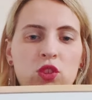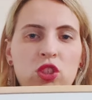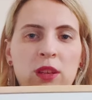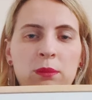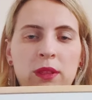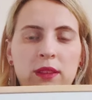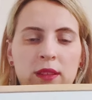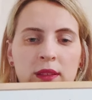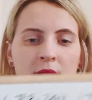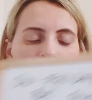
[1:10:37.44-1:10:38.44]
Će
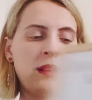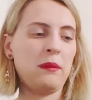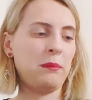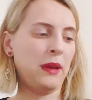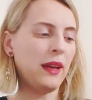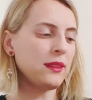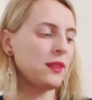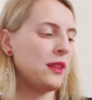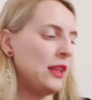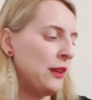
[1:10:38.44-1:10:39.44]
biti.
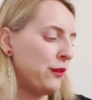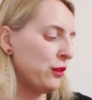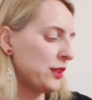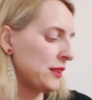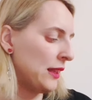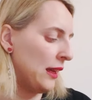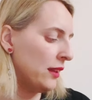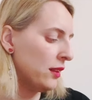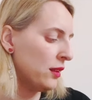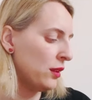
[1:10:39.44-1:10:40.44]
But if you say